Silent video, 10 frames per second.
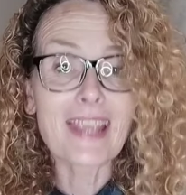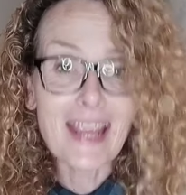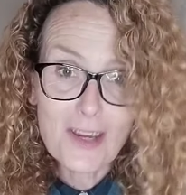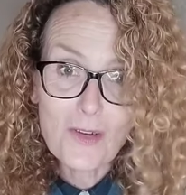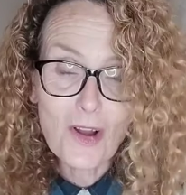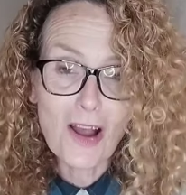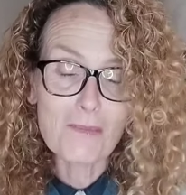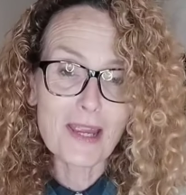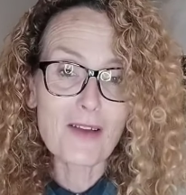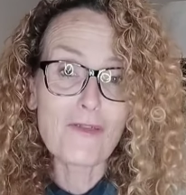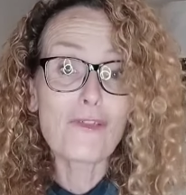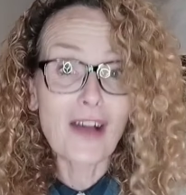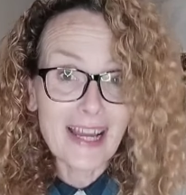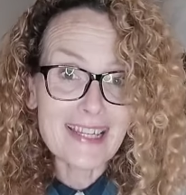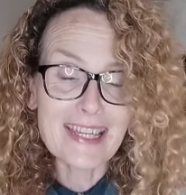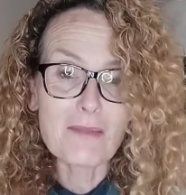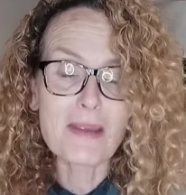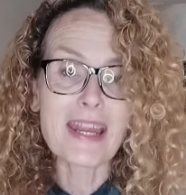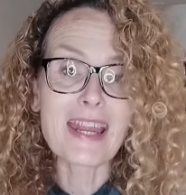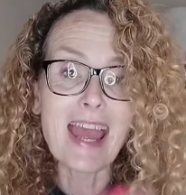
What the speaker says: Get your copy of Finding Me